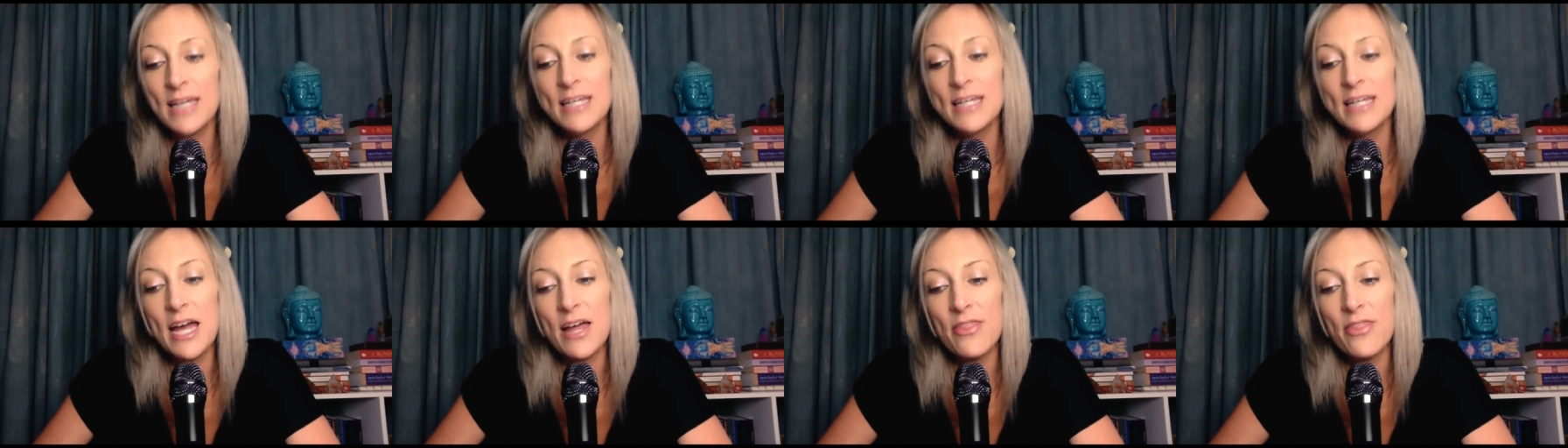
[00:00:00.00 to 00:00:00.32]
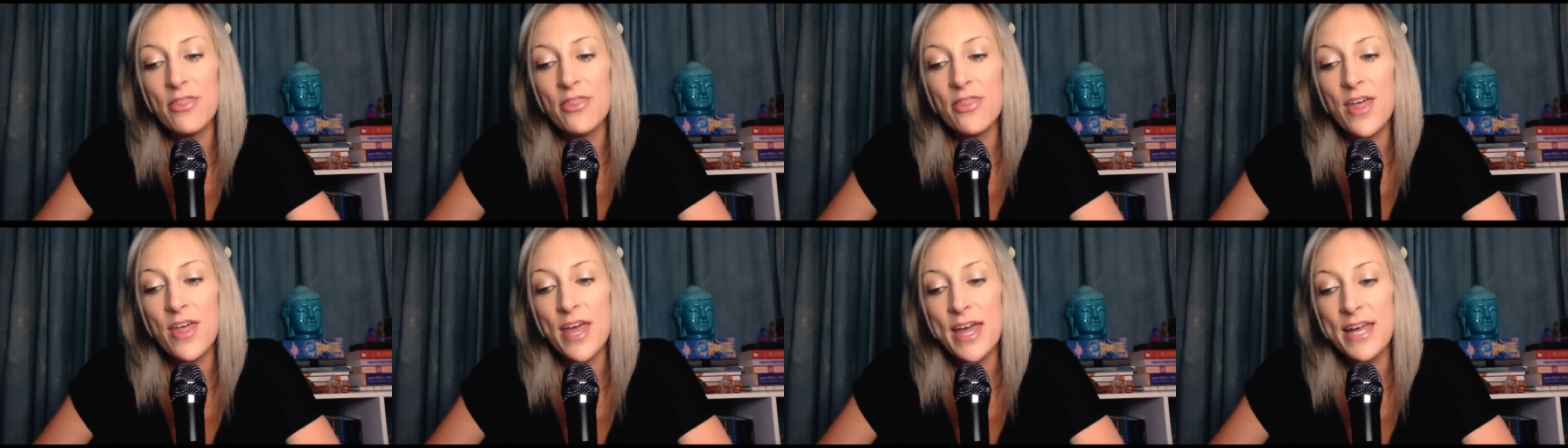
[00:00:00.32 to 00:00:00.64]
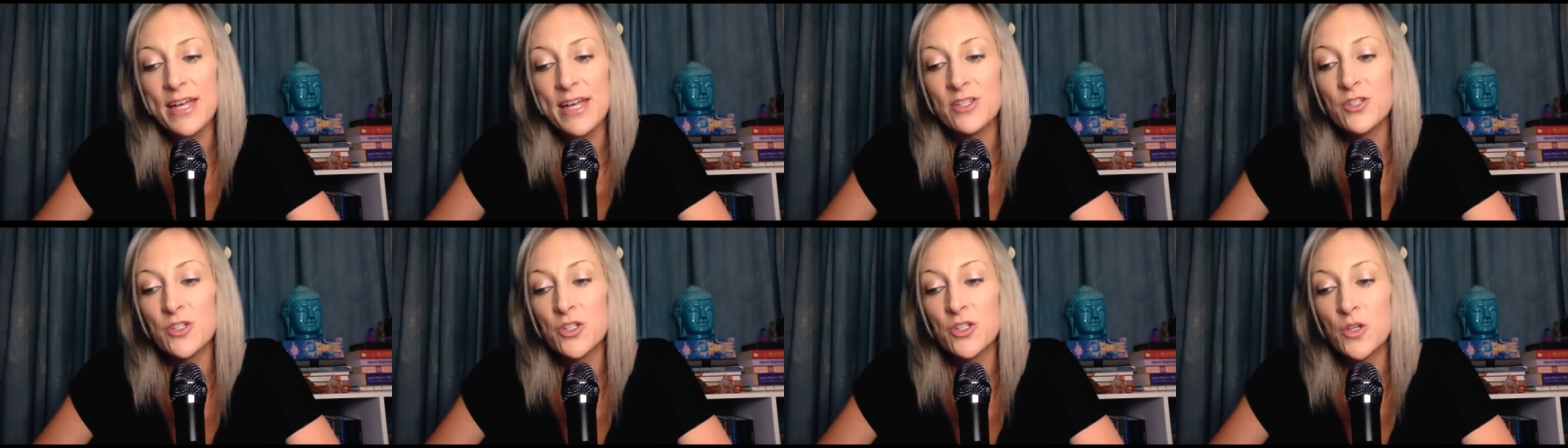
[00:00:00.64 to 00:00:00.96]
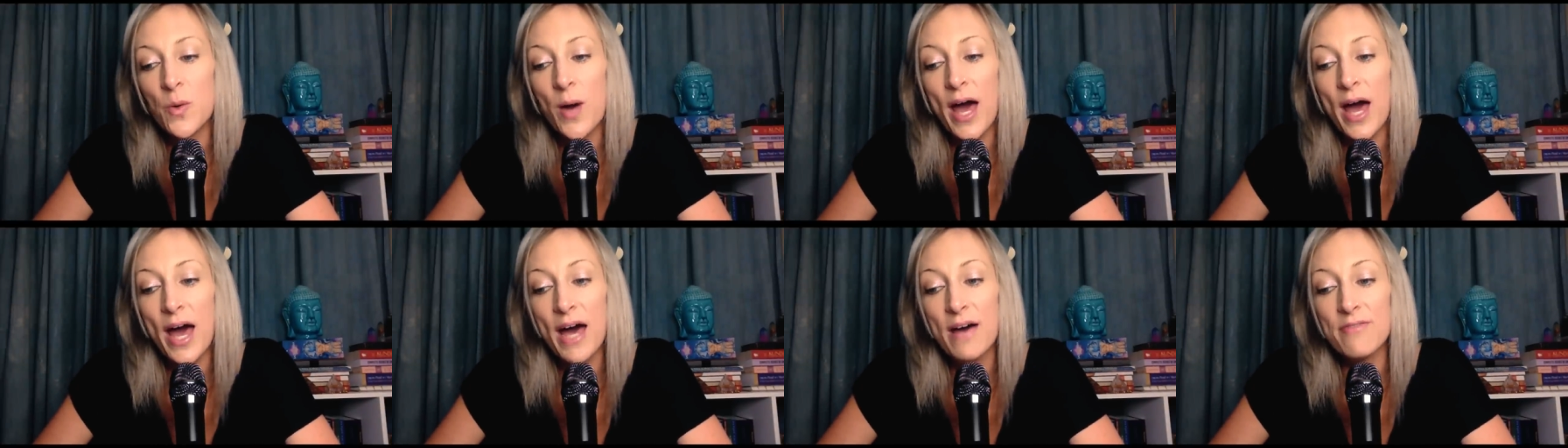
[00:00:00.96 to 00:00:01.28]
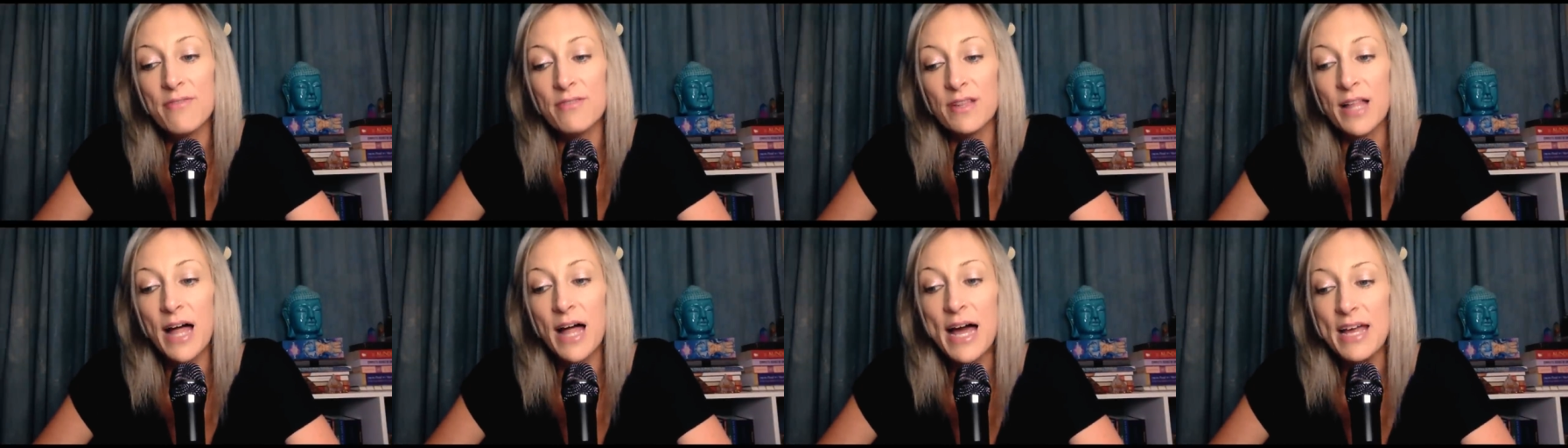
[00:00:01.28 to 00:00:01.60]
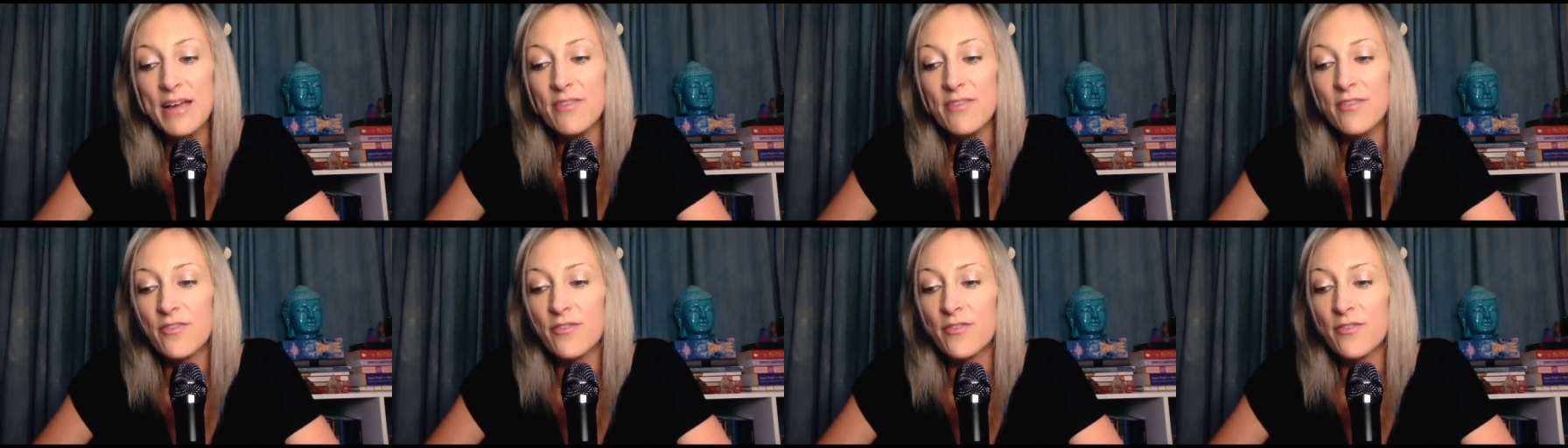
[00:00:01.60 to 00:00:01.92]
Yet they do have
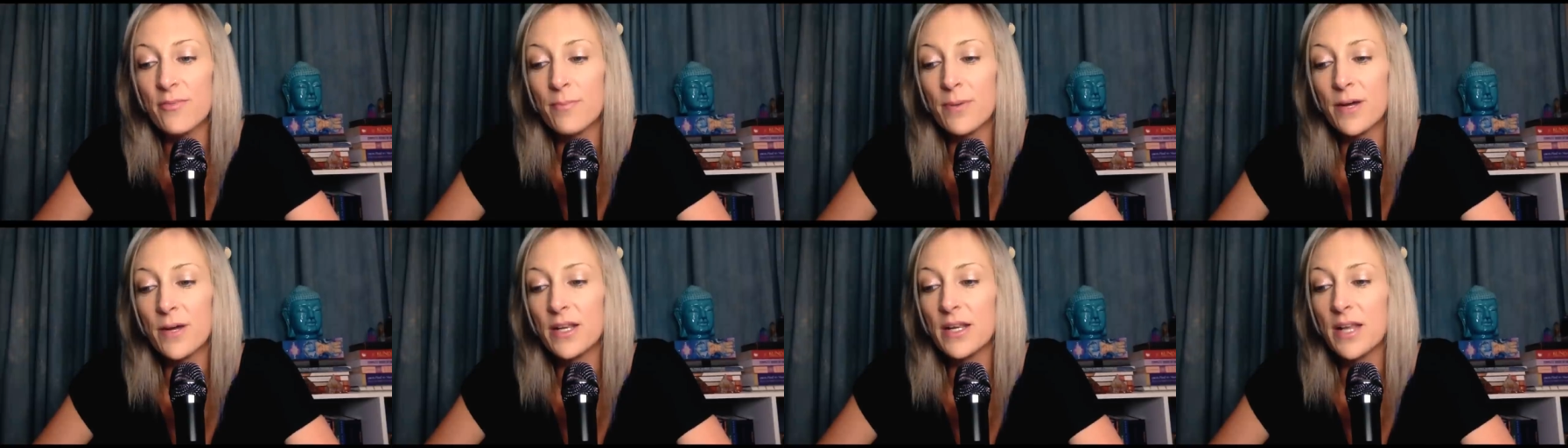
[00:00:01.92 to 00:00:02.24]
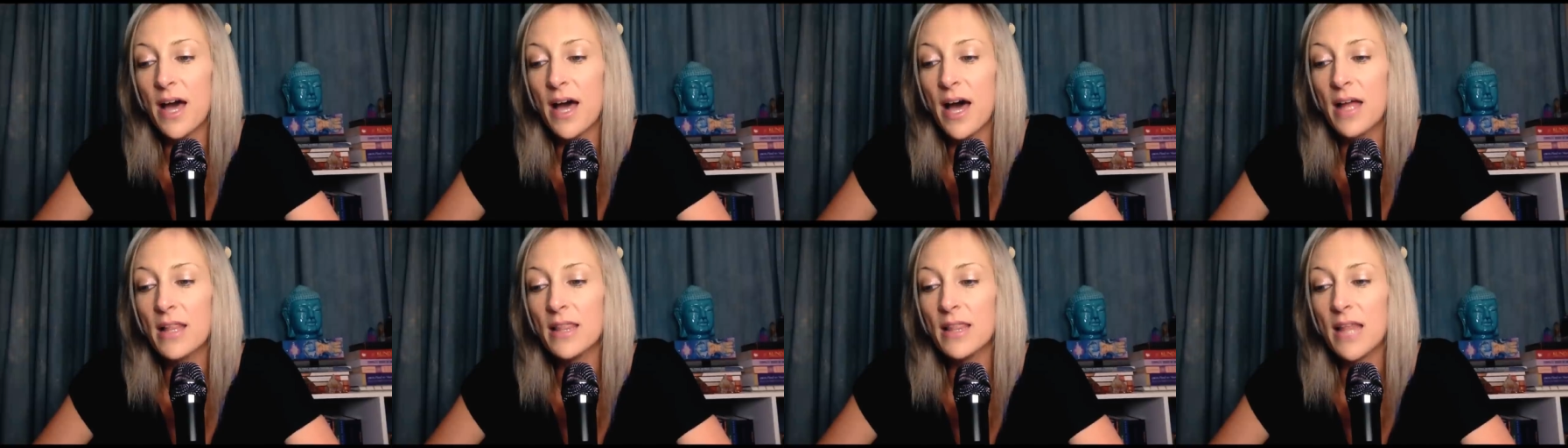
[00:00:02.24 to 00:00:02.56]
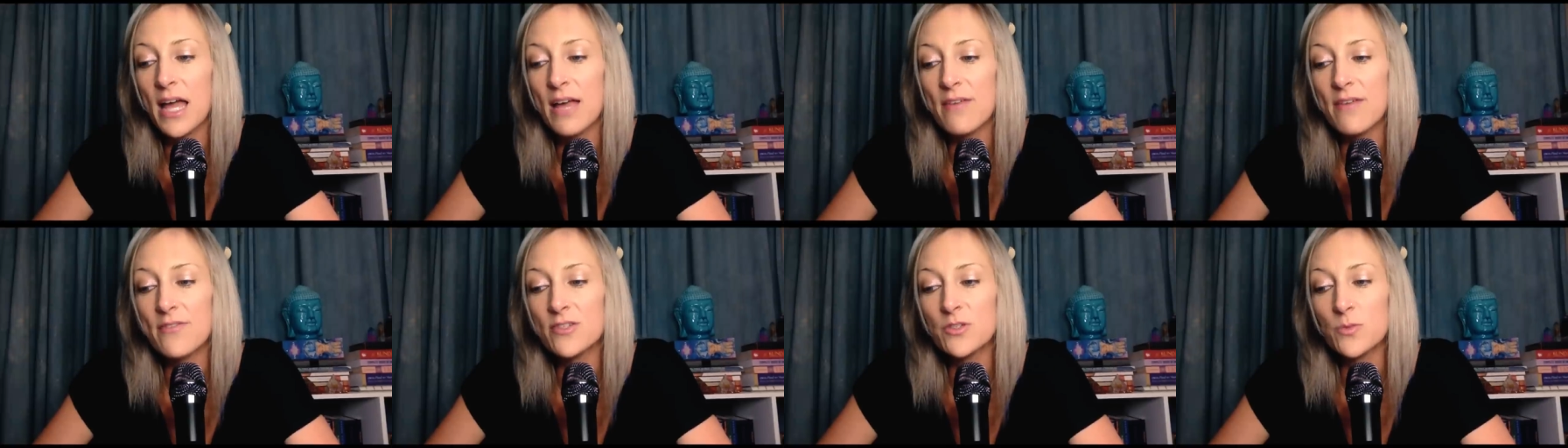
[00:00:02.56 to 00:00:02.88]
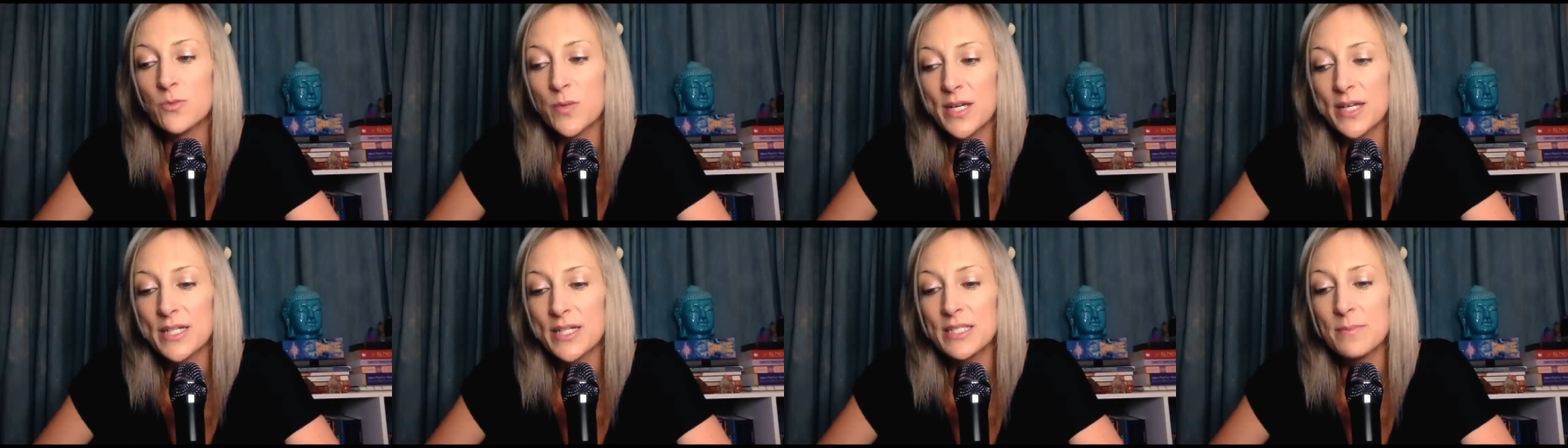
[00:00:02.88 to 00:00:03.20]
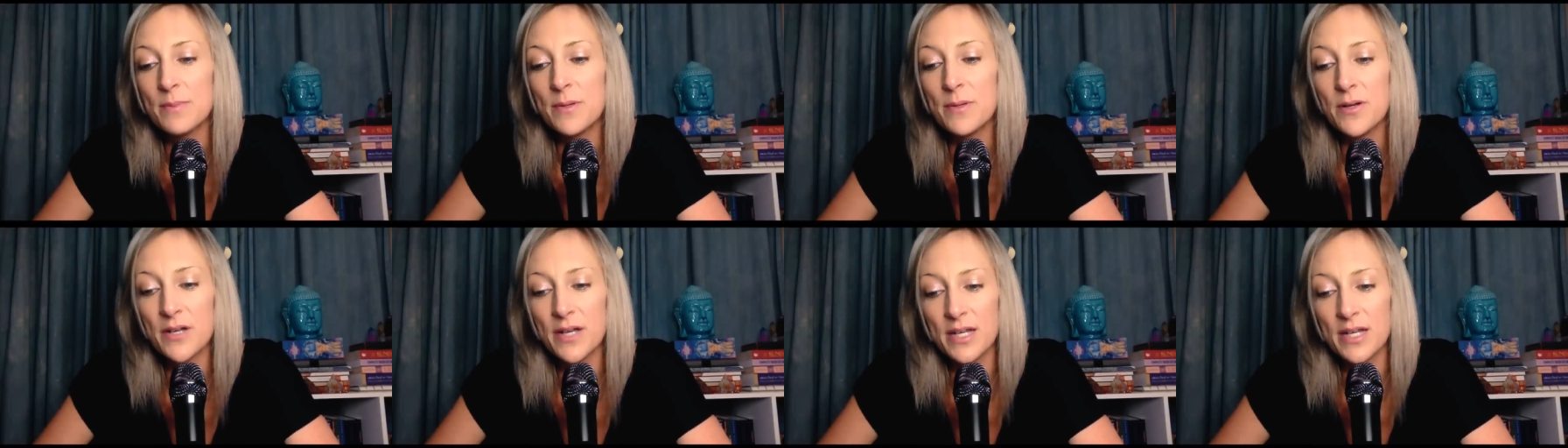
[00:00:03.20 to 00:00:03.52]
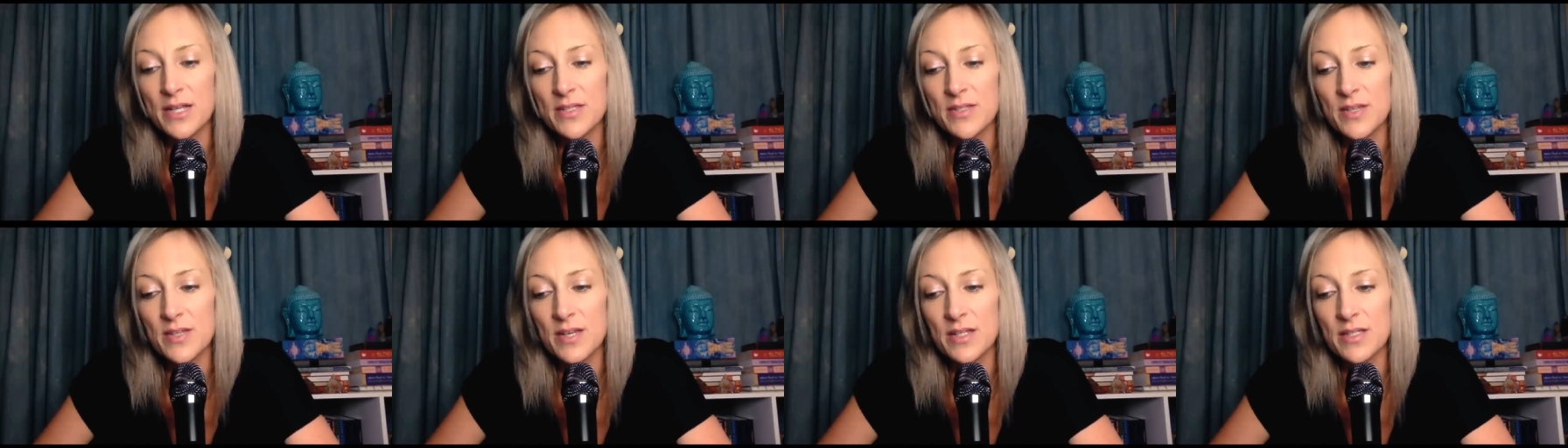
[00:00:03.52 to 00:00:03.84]
life, but not life as we
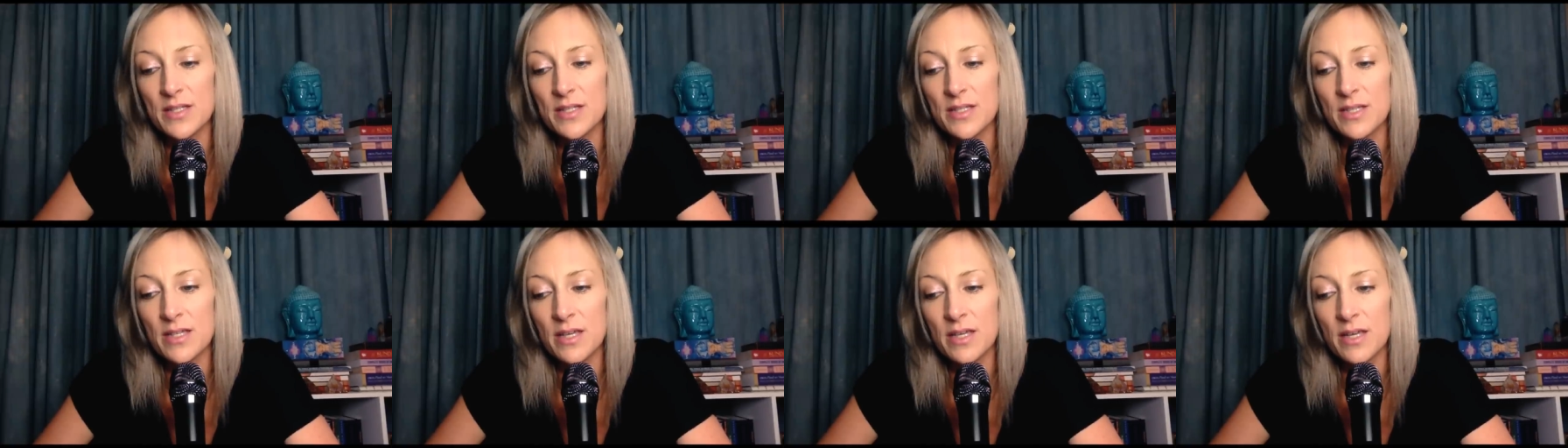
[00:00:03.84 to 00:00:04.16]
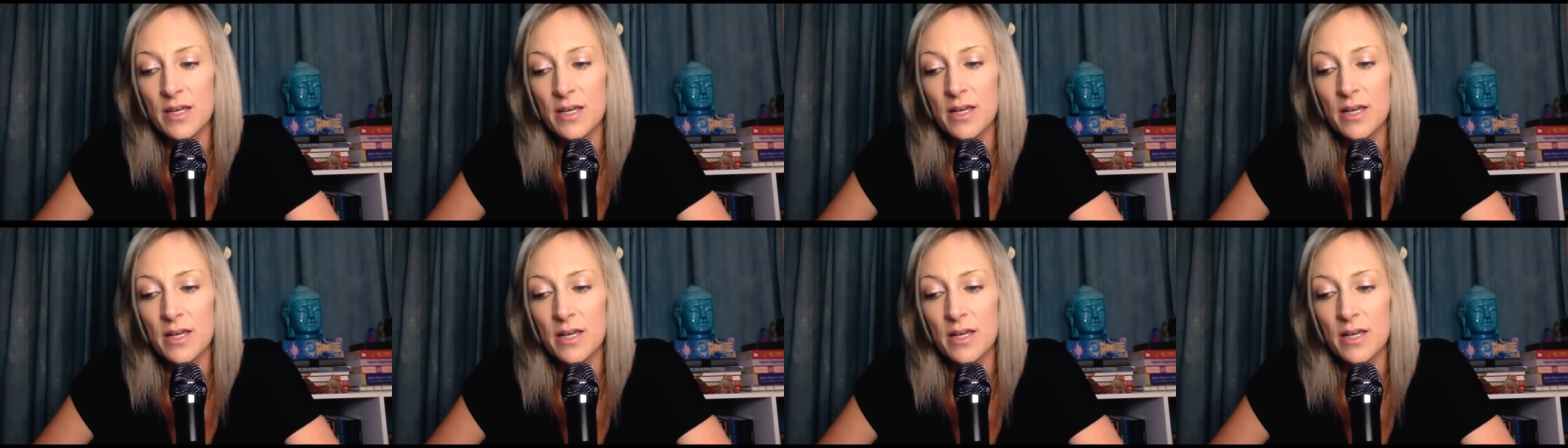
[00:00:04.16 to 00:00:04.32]
experience it.